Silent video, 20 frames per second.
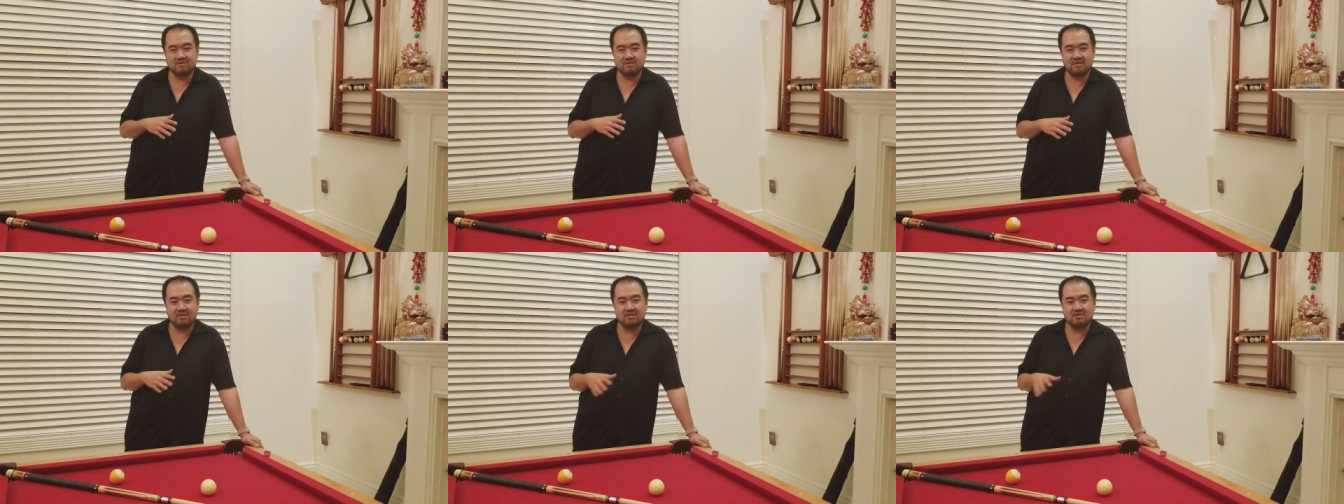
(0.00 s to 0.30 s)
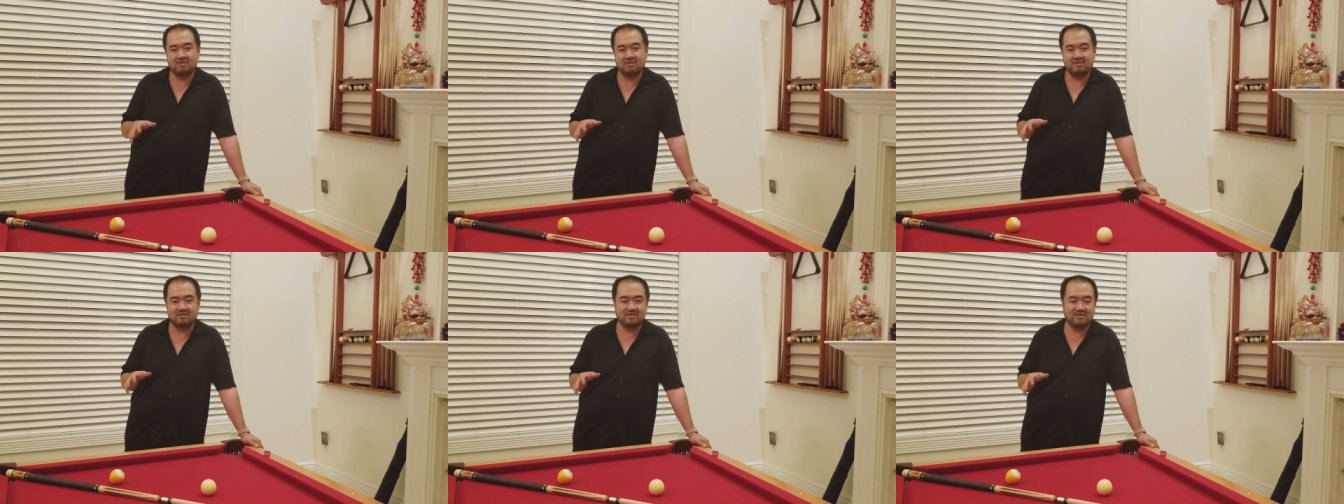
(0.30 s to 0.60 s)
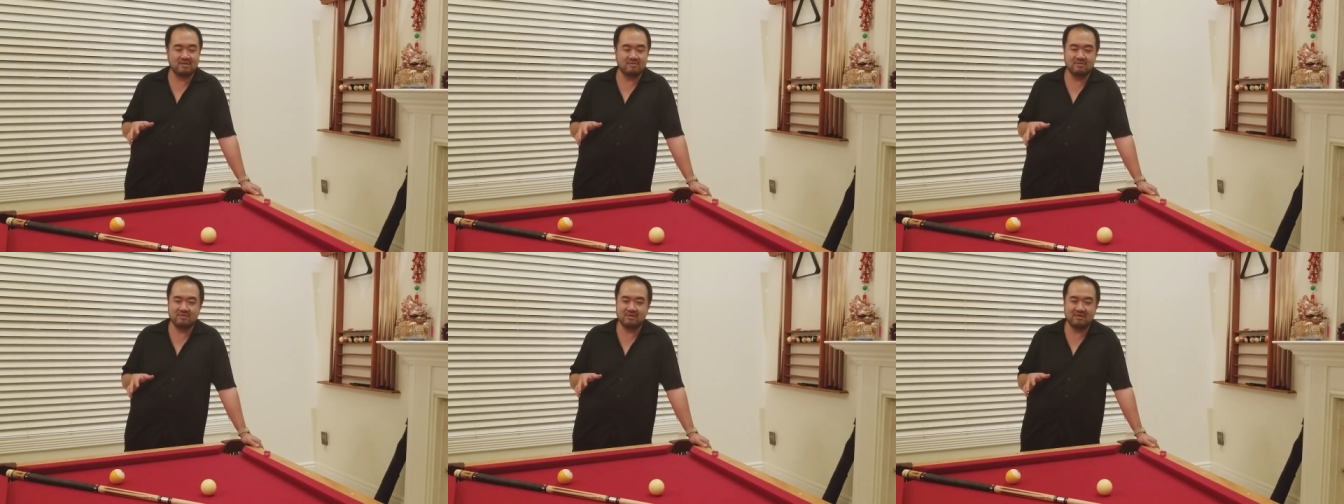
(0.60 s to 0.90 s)
These are
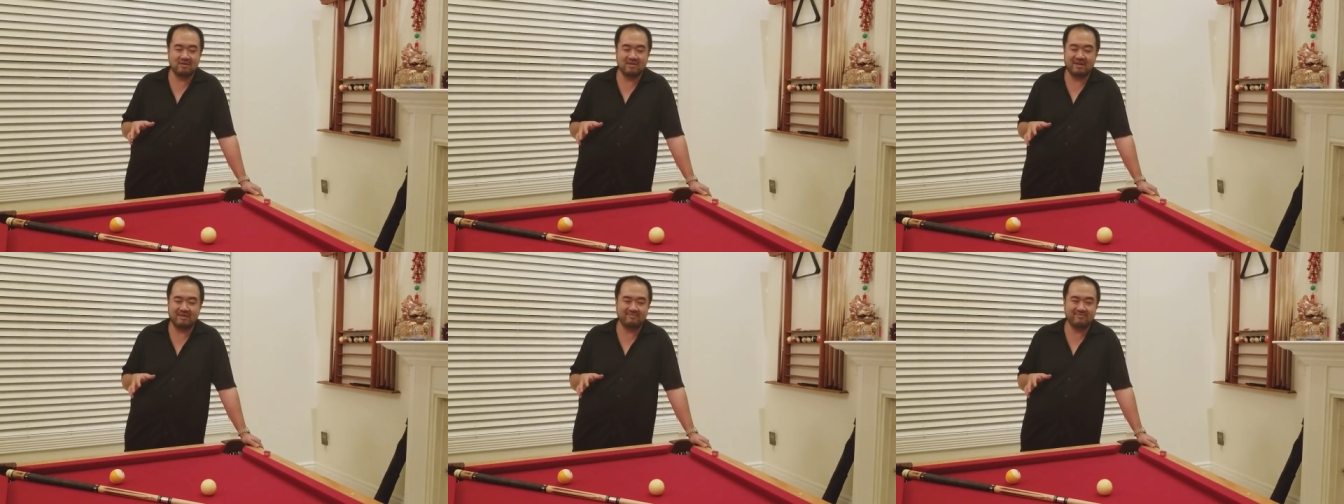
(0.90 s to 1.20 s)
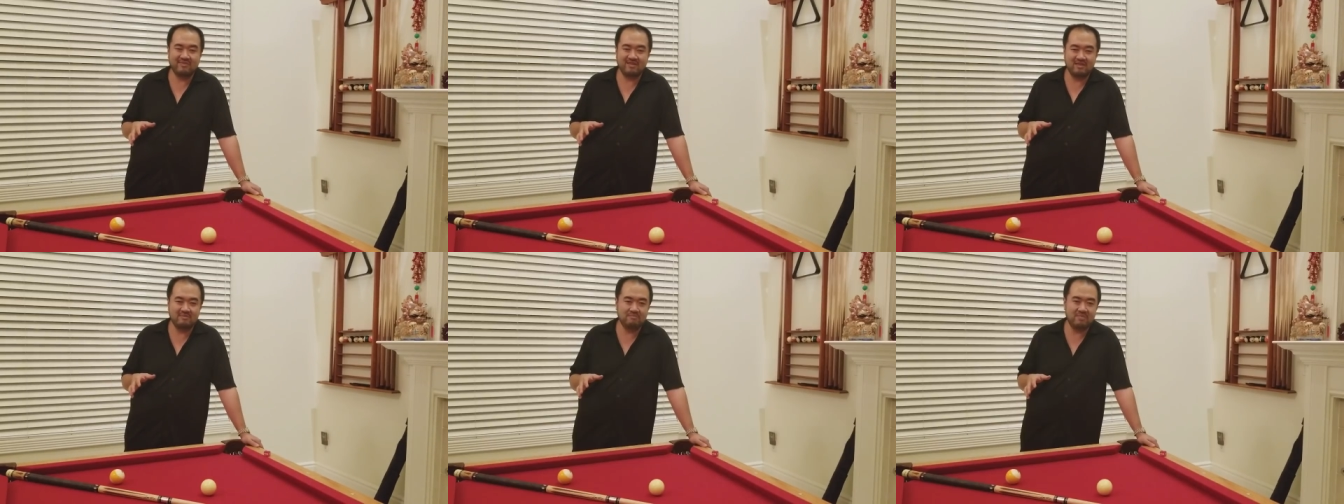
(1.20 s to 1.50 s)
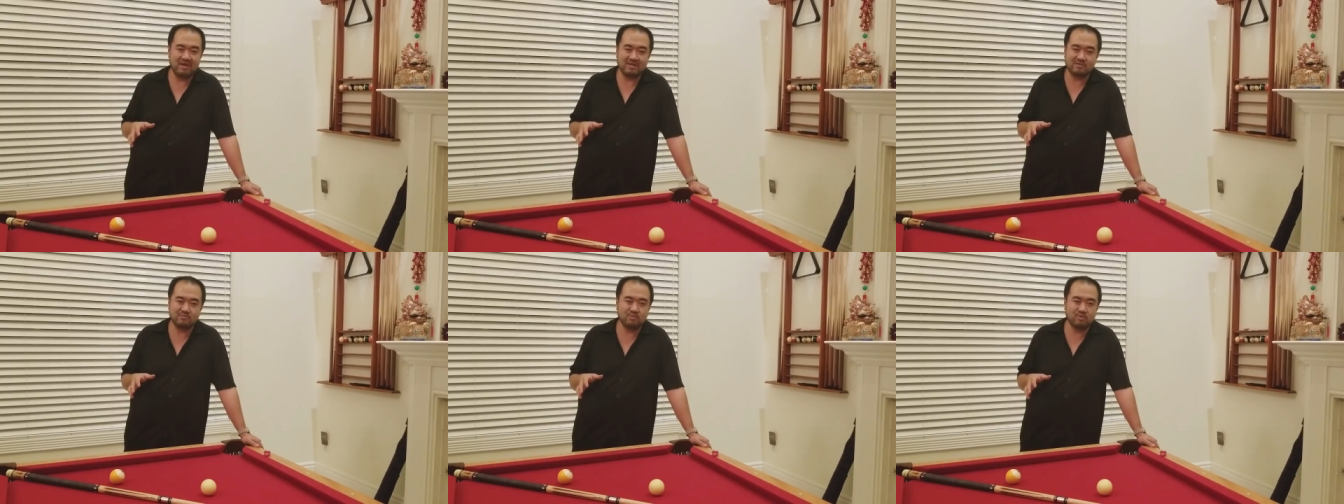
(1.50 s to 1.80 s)
some the
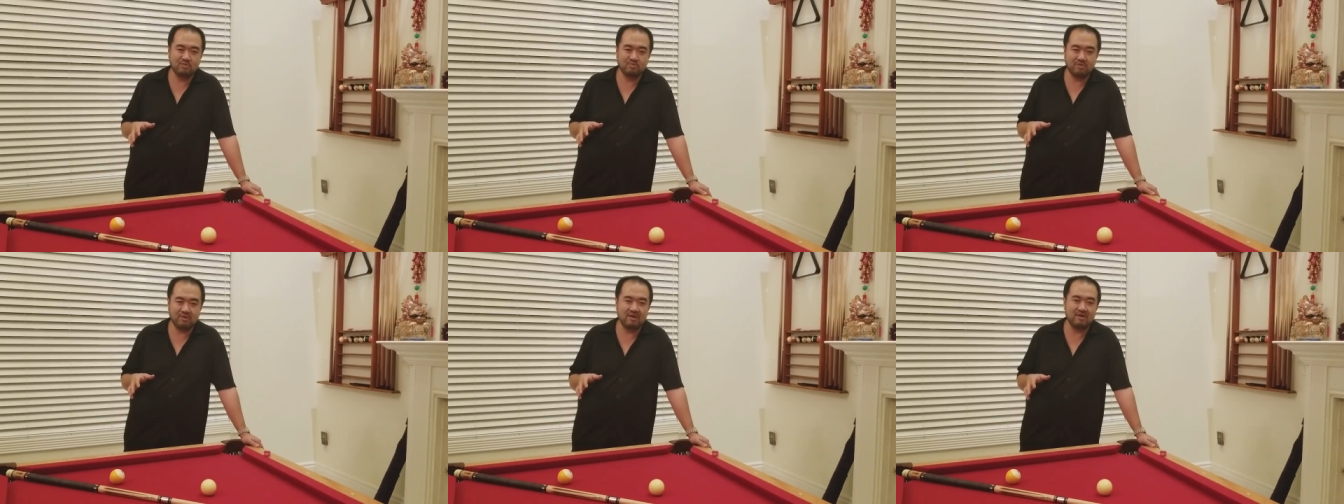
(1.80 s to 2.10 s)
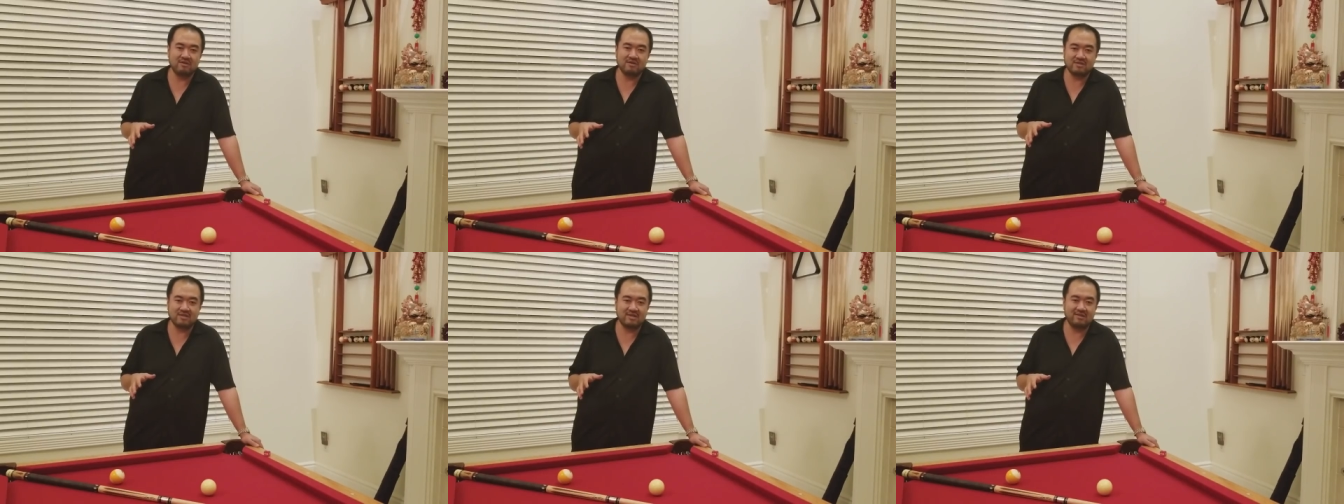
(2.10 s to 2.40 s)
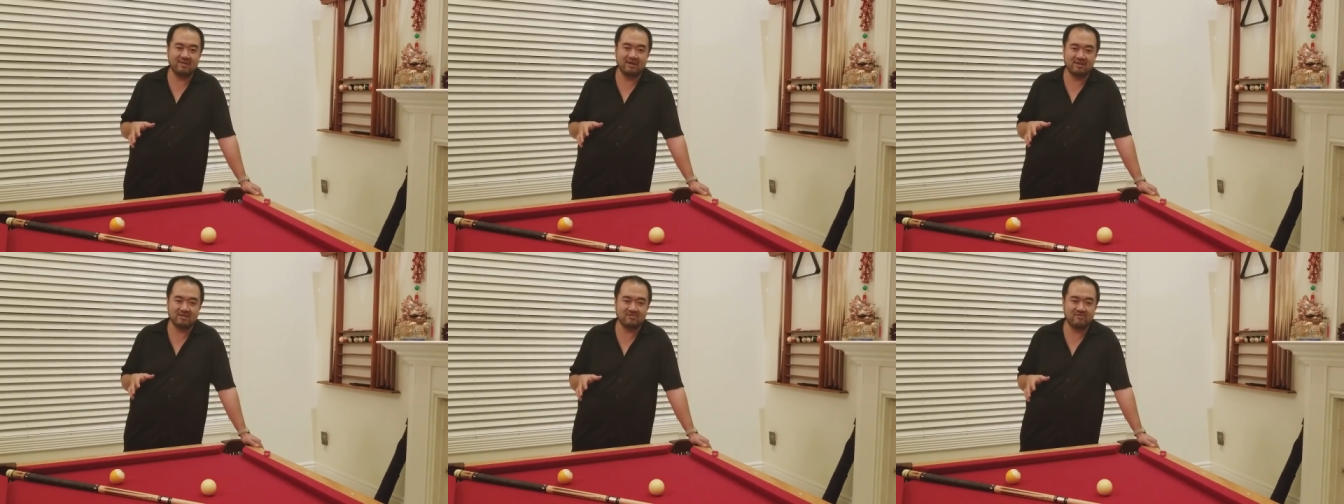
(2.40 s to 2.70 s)
best pool players
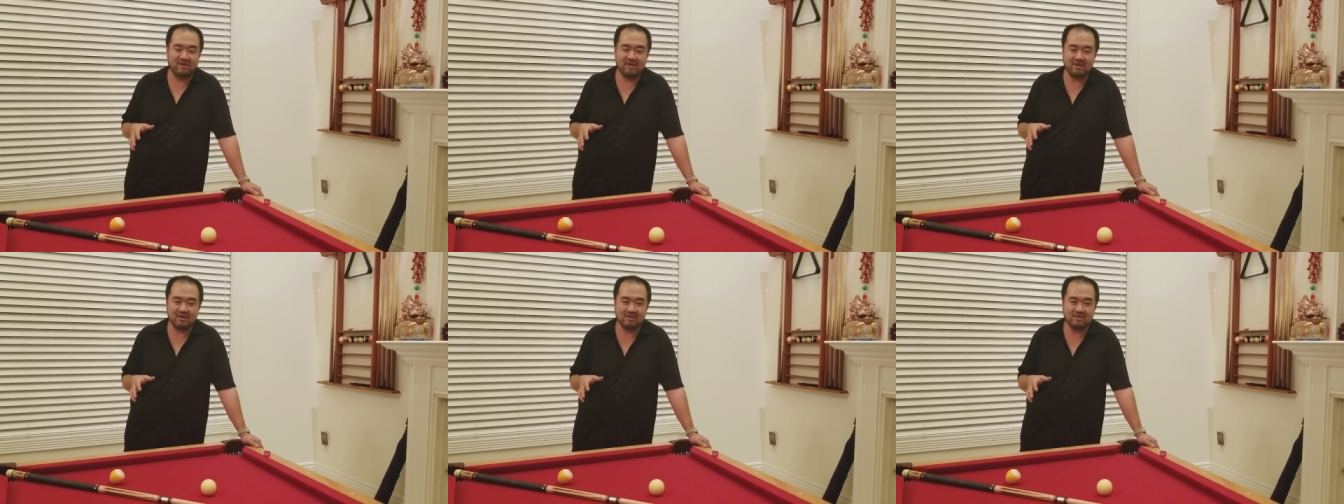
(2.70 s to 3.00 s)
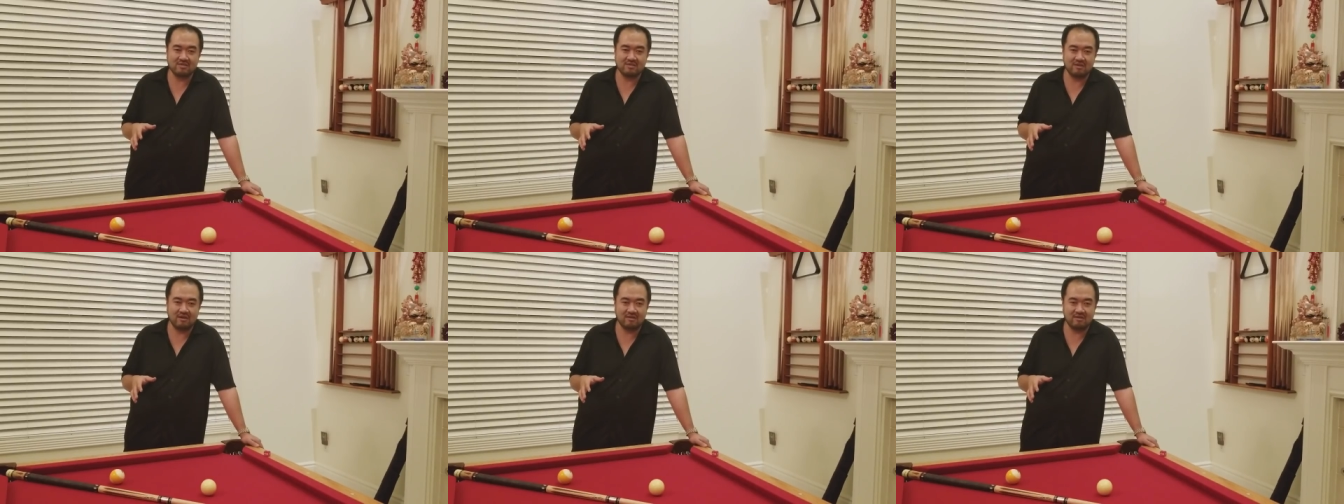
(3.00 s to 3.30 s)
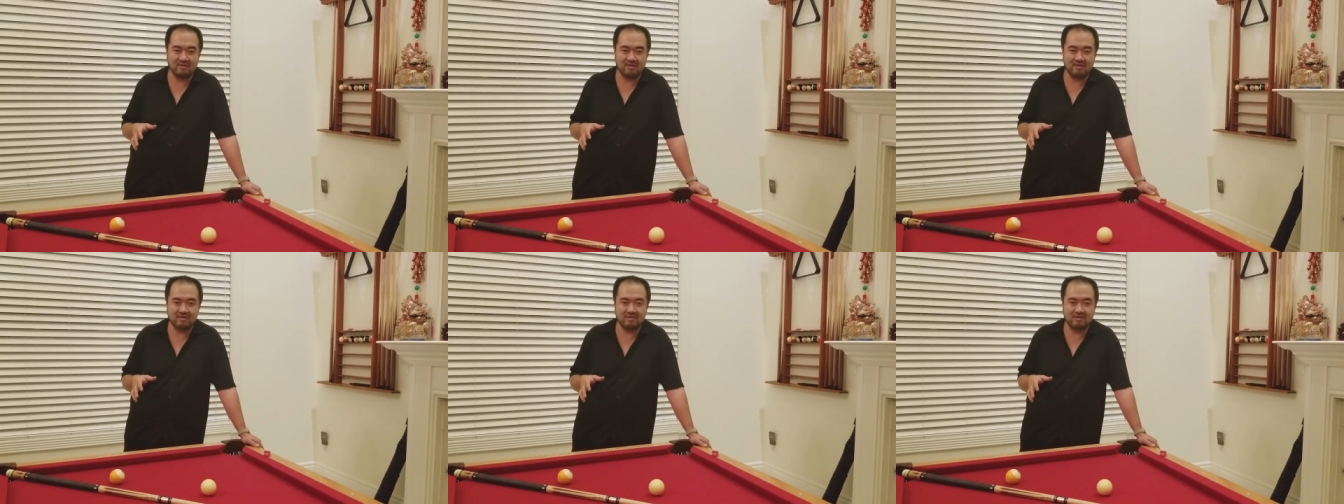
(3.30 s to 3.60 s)
in Las Vegas
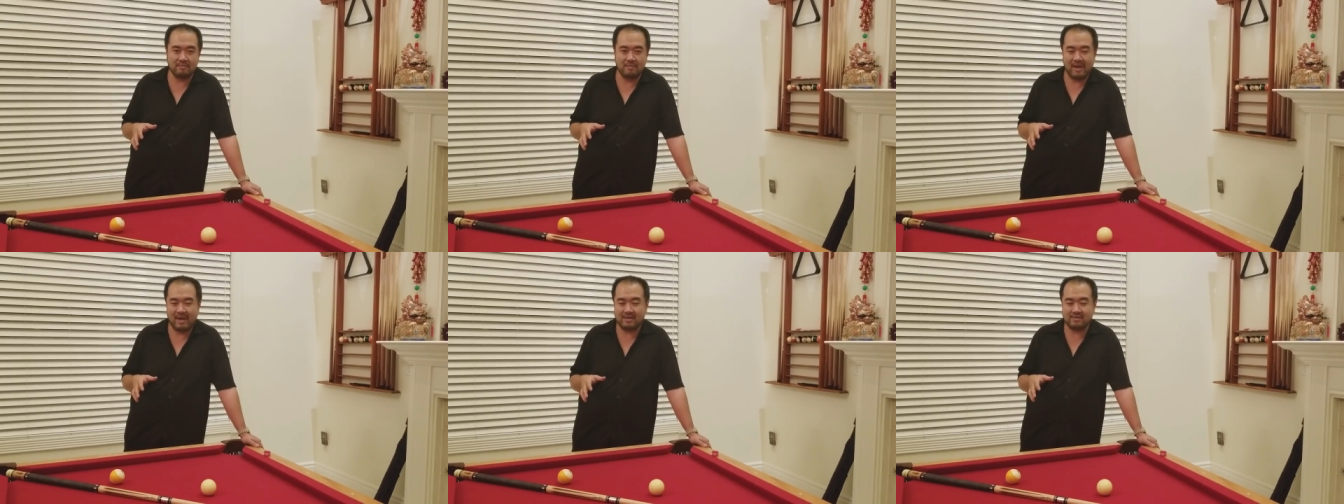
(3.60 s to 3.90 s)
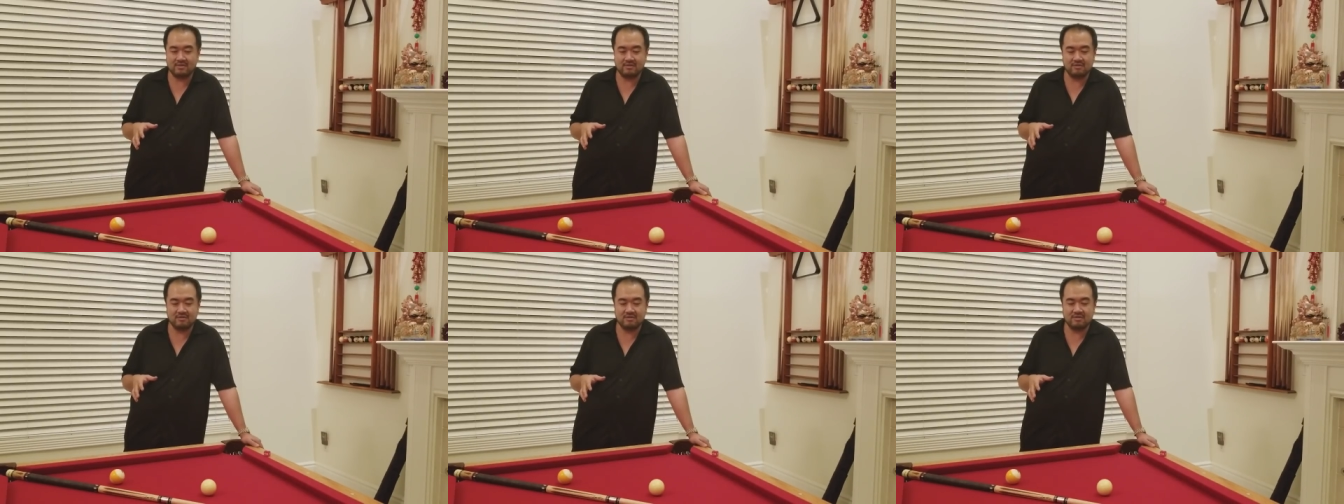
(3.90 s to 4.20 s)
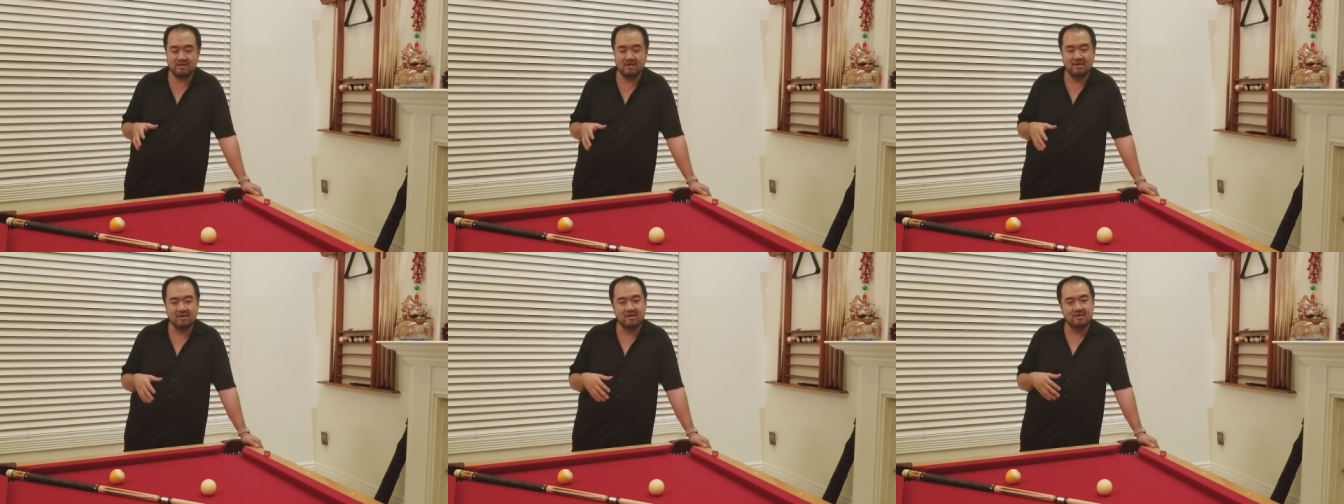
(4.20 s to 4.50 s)
in the
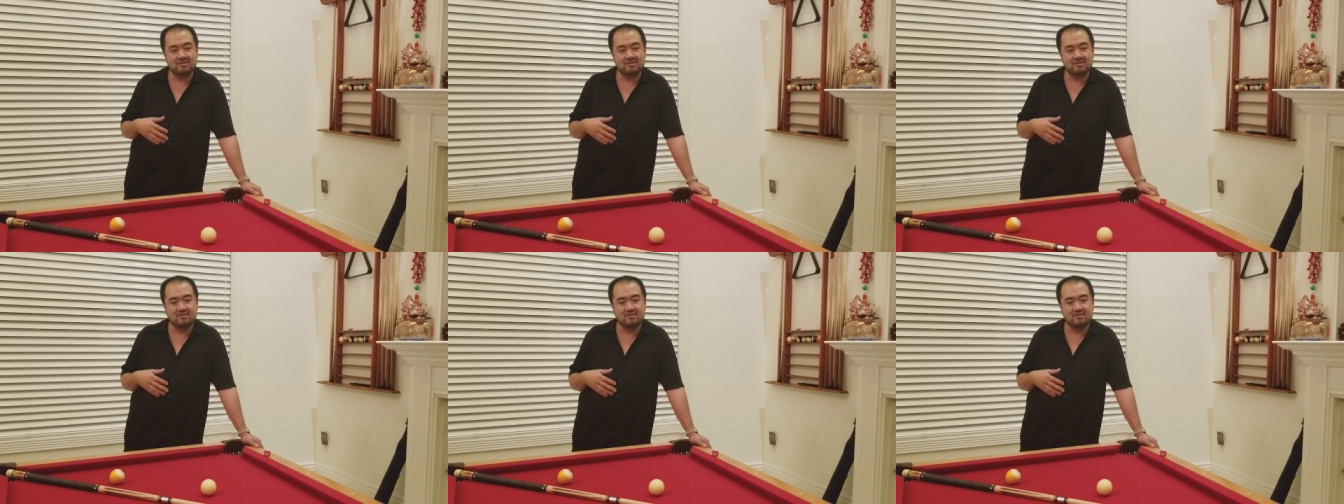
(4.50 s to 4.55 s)
Masters.